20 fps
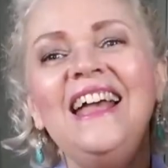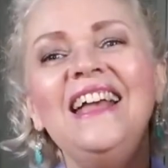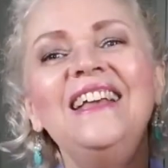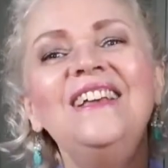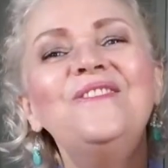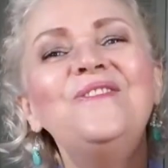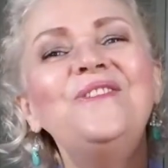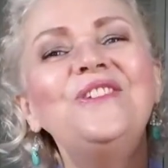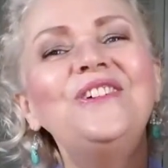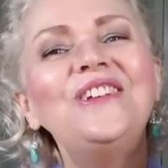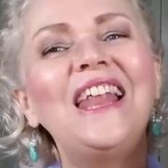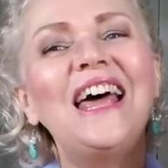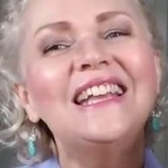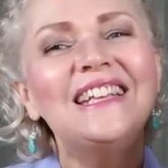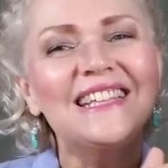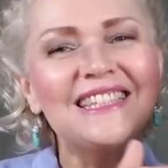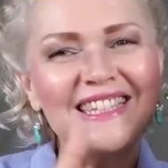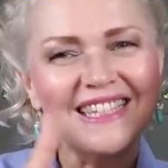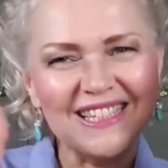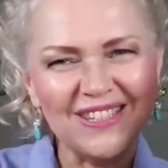If you
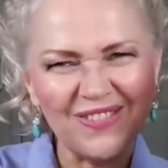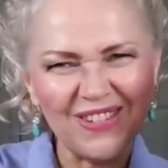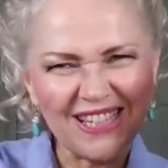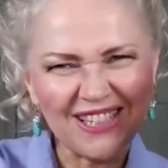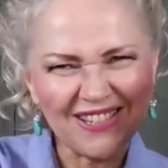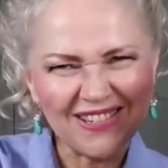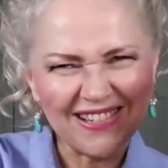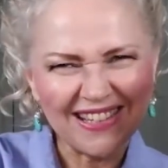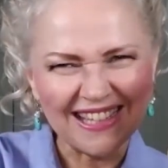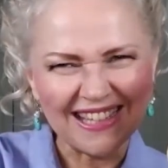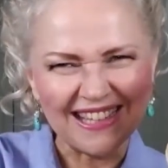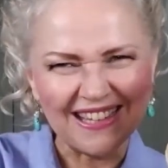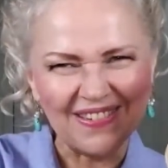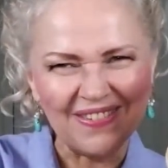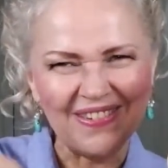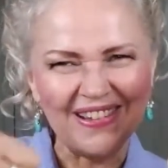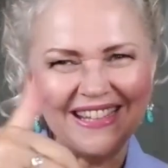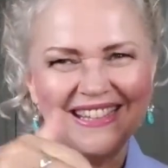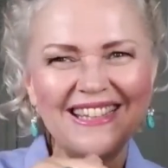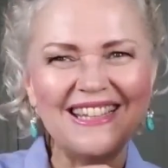like this video,
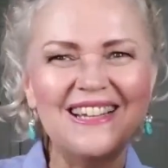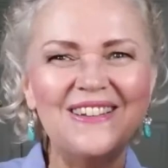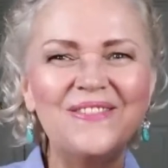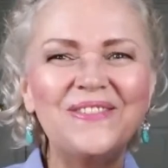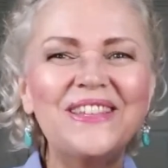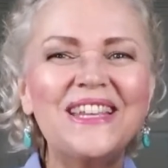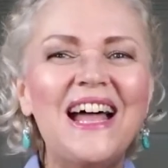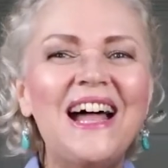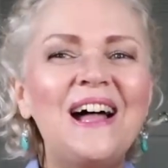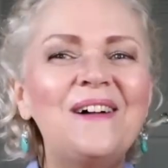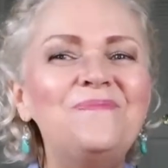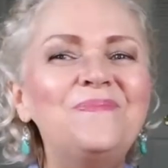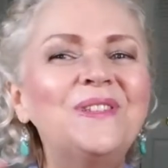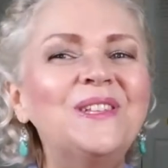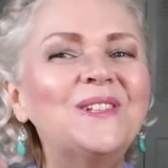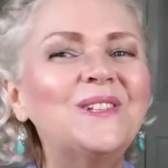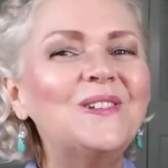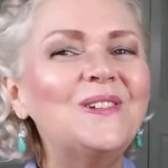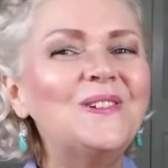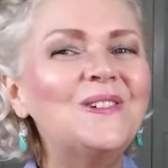give me a thumbs up.
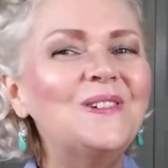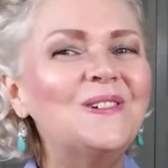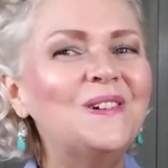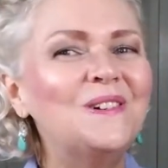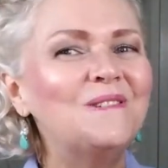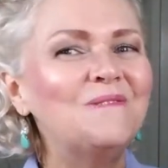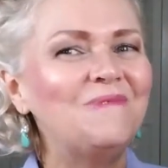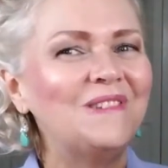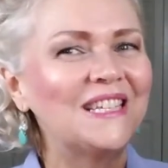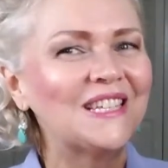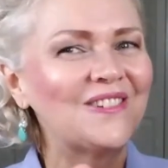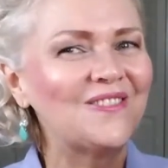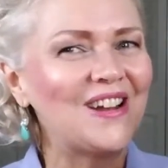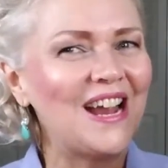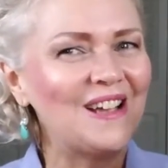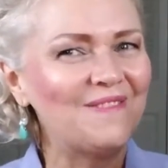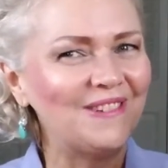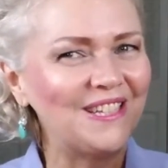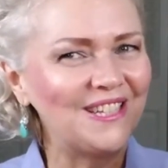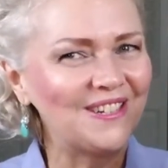
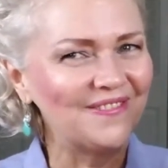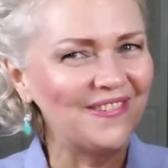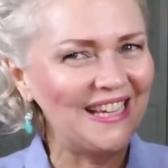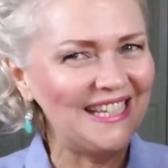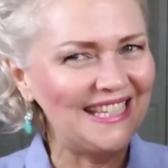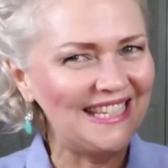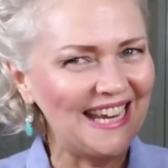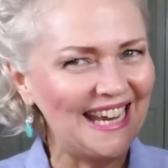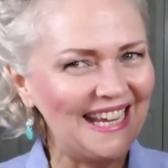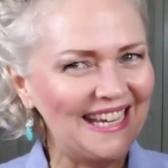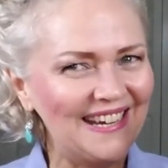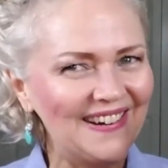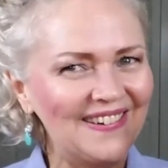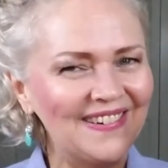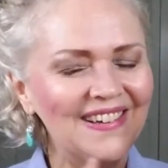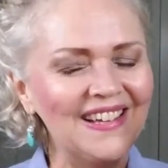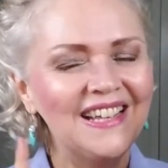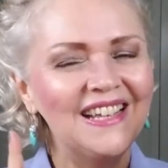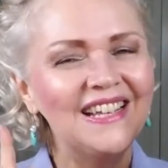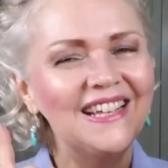Subscribe to my
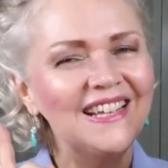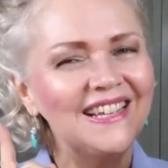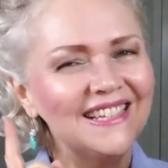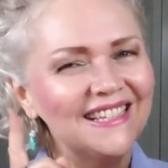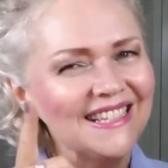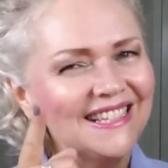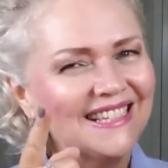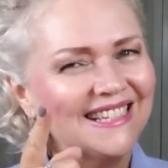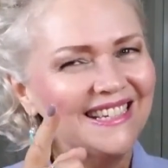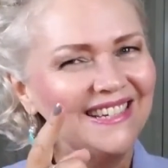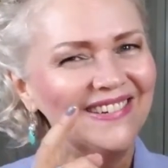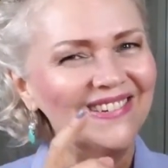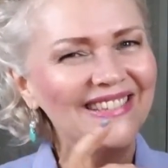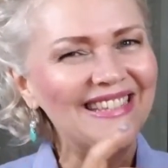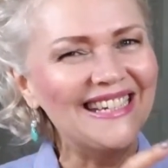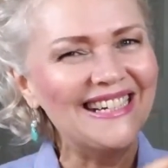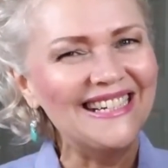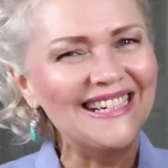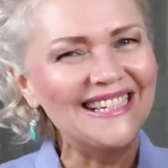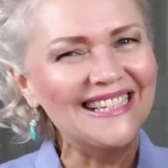channel. See you
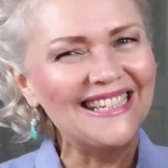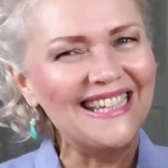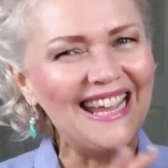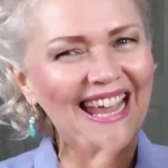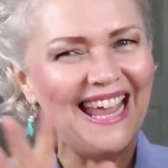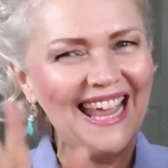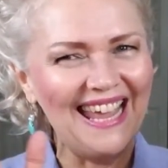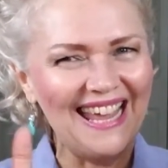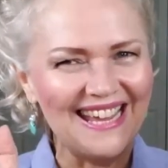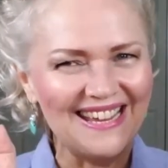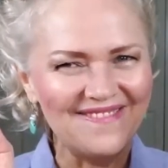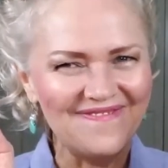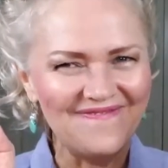Thursday.